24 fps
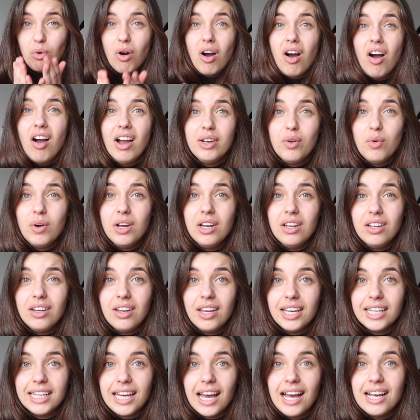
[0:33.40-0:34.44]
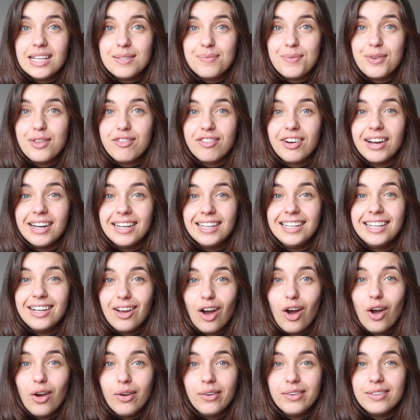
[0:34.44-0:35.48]
Why do I look like Casper the Friendly
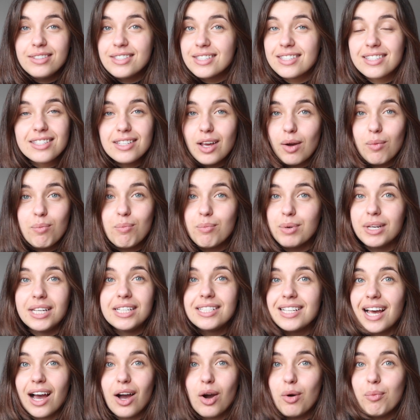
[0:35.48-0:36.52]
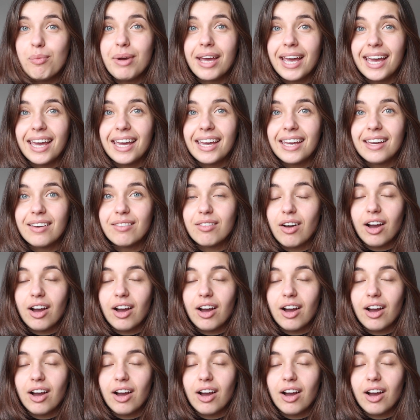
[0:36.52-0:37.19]
Ghost? Somebody tell me.